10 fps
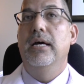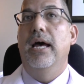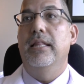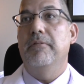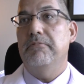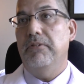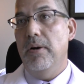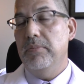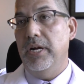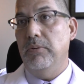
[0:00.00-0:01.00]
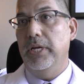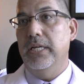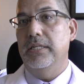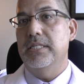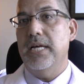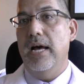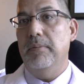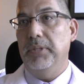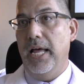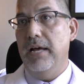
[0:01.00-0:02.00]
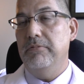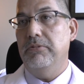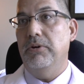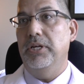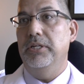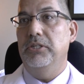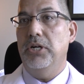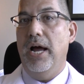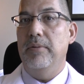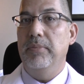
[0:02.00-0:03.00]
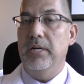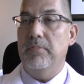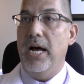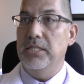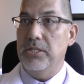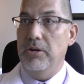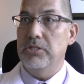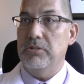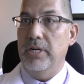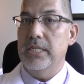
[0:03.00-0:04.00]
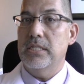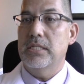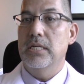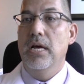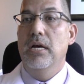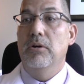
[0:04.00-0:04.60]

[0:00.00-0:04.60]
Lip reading: And then from there, we can design a plan for you to try and minimize those risks.